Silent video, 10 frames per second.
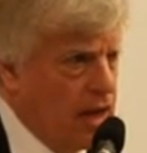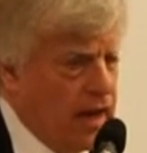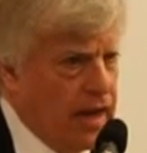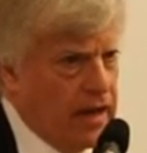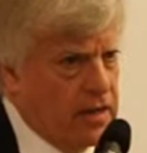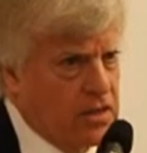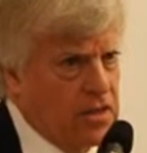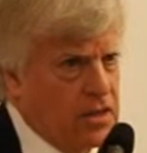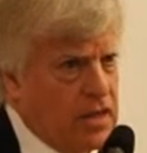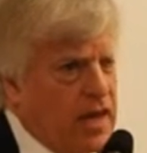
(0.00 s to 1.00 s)
and
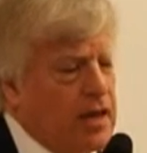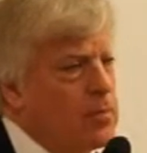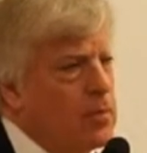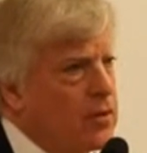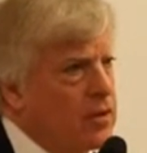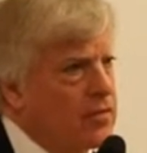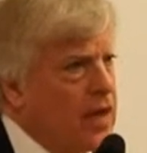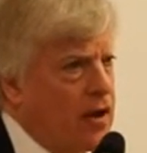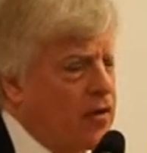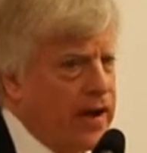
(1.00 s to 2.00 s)
capable of
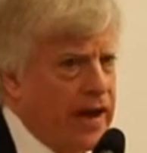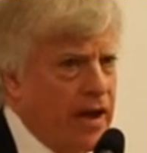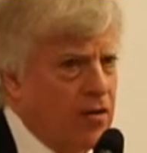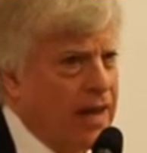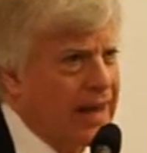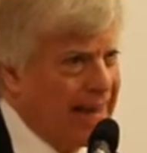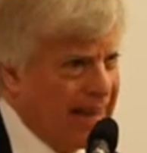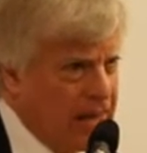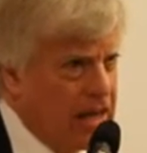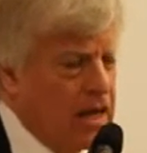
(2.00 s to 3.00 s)
carrying out
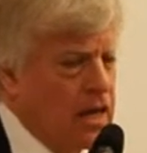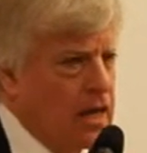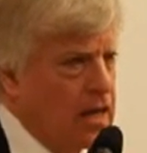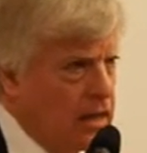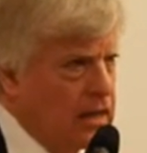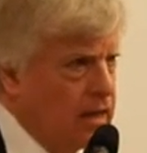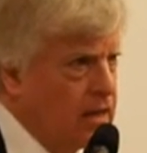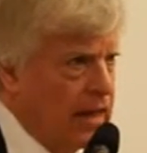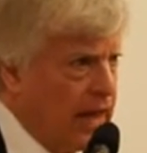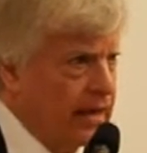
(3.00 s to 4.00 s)
any
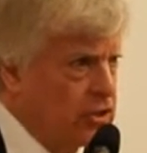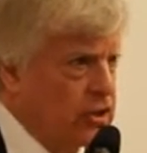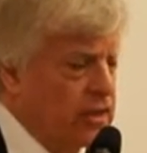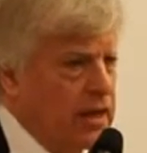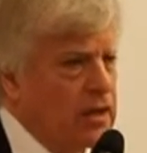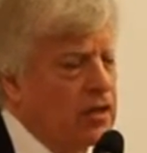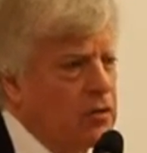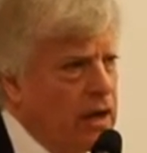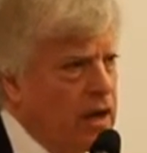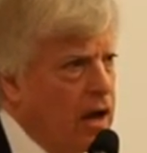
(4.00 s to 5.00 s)
illegal action,
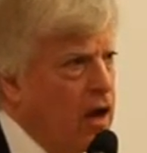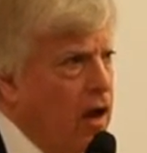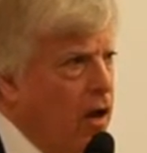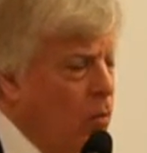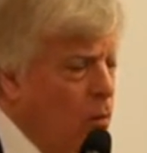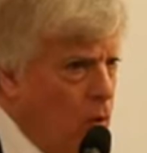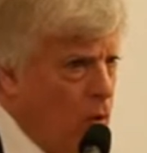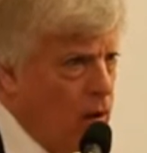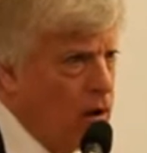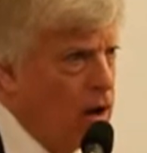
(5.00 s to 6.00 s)
including a
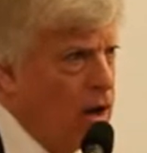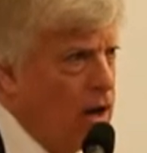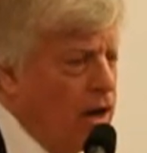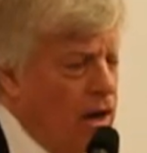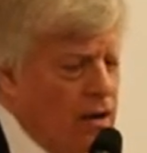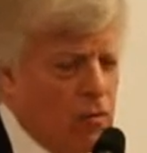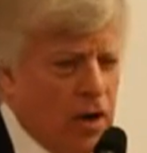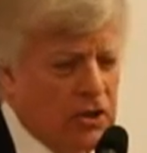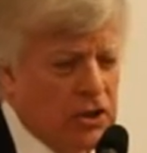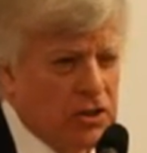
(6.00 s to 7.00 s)
war on
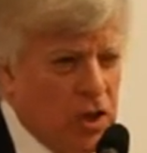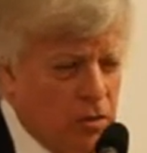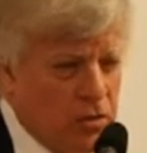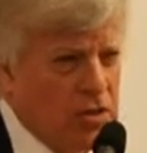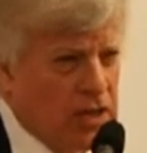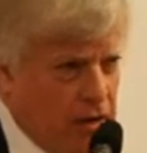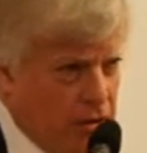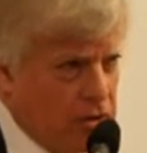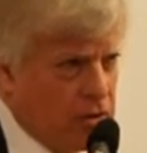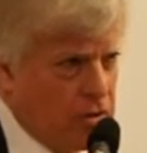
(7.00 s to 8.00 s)
Russia's own
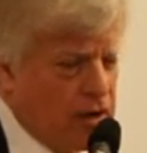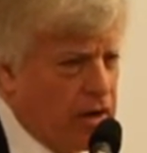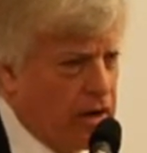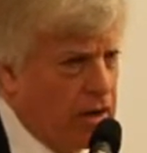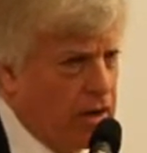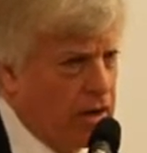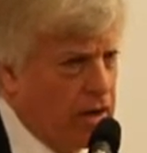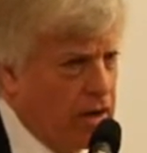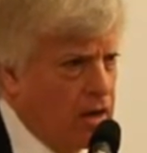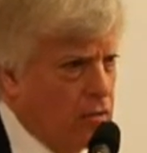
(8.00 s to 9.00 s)
territory,
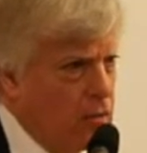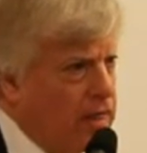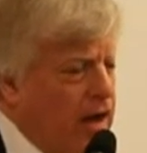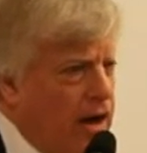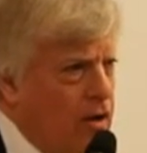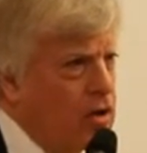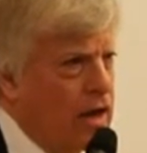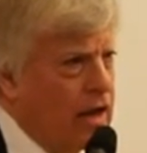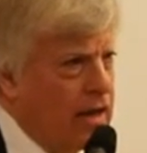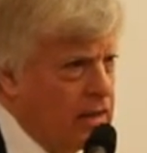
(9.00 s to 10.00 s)
without
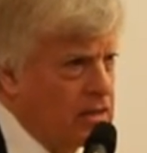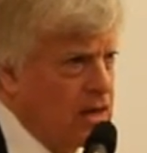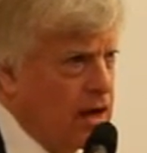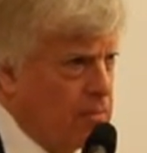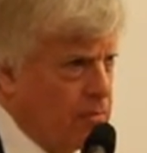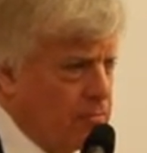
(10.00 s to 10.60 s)
any type of